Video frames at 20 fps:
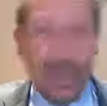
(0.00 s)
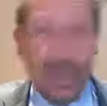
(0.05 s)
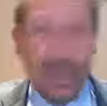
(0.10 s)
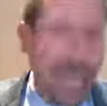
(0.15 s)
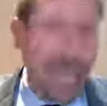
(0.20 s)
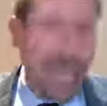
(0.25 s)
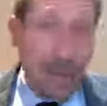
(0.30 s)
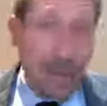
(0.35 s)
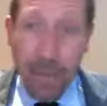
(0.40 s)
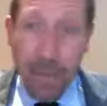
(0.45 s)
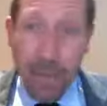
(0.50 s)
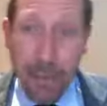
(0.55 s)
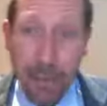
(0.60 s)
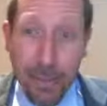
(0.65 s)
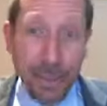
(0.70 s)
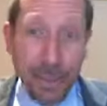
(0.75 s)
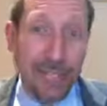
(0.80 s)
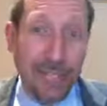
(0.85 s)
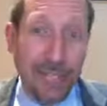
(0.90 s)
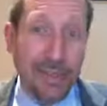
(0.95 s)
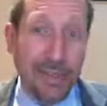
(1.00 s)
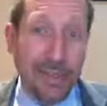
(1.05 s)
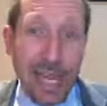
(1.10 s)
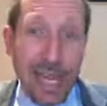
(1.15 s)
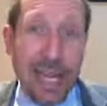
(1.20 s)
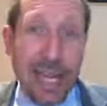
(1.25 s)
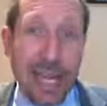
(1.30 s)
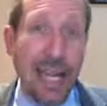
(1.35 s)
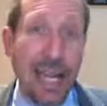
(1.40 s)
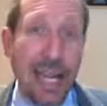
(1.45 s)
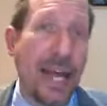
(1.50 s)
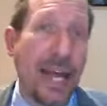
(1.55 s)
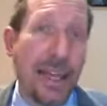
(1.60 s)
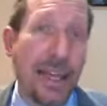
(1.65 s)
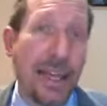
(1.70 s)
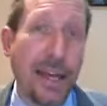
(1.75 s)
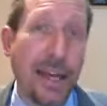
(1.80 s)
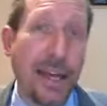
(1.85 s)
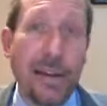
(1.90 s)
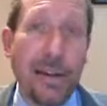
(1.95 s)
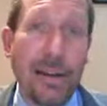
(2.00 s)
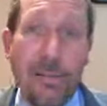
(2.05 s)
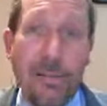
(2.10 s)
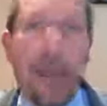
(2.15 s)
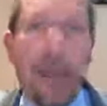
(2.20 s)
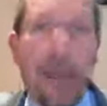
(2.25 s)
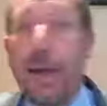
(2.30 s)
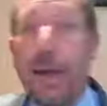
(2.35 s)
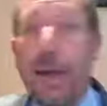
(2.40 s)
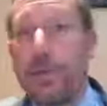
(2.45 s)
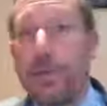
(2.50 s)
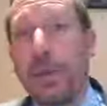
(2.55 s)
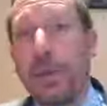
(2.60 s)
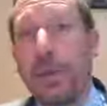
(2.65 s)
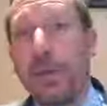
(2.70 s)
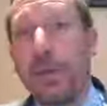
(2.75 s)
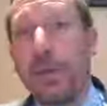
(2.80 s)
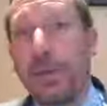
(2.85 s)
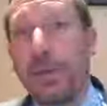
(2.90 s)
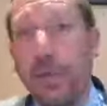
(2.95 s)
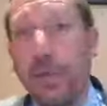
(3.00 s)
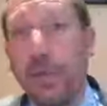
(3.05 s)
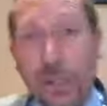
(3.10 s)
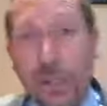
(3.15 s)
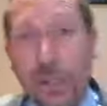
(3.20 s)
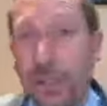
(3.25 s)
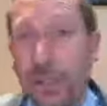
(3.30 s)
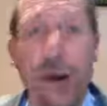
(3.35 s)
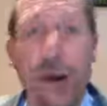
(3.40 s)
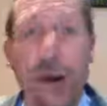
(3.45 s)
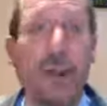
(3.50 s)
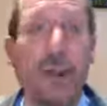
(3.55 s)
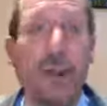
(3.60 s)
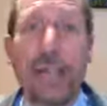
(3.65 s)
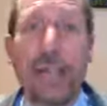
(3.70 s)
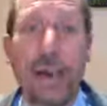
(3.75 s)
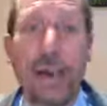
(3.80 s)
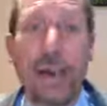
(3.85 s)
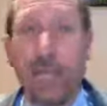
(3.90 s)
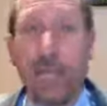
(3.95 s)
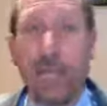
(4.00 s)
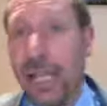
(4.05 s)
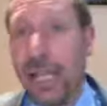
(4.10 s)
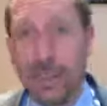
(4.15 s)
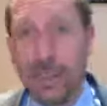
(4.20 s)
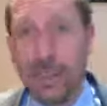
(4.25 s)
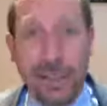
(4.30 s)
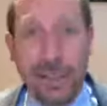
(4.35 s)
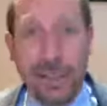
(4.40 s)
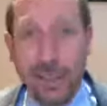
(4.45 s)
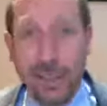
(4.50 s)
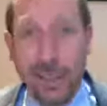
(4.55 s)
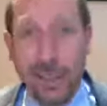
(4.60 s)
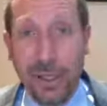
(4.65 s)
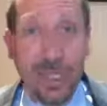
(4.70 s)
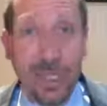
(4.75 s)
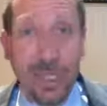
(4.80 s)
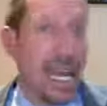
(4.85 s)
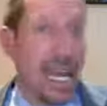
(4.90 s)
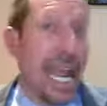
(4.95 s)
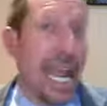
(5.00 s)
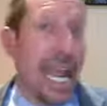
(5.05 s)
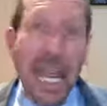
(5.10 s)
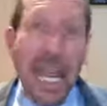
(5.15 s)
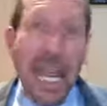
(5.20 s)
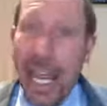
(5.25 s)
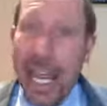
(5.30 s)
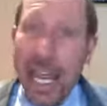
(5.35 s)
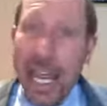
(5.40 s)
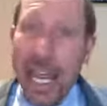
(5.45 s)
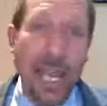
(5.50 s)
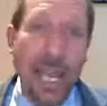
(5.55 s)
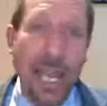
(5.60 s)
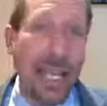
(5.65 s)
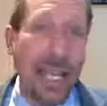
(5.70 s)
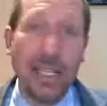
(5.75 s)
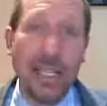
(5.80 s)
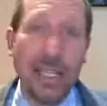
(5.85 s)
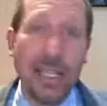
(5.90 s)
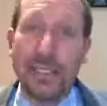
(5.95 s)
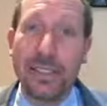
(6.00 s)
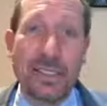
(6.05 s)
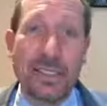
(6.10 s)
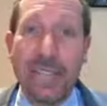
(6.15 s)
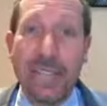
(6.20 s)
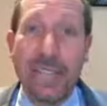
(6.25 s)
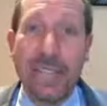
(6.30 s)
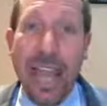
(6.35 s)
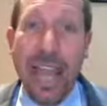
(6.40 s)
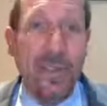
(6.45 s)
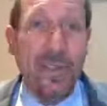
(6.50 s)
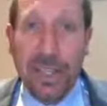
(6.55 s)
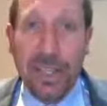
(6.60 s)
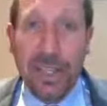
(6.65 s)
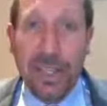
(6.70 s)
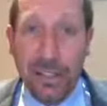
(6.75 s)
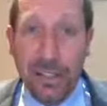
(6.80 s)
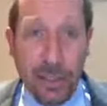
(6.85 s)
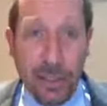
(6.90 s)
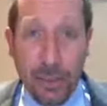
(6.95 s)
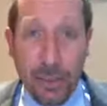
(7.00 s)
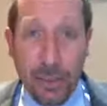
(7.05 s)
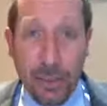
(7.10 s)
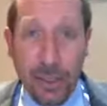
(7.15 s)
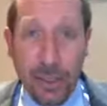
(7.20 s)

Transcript: Let people not say that Rabbi Frieden couldn't hold up against the bullet. He gave in to the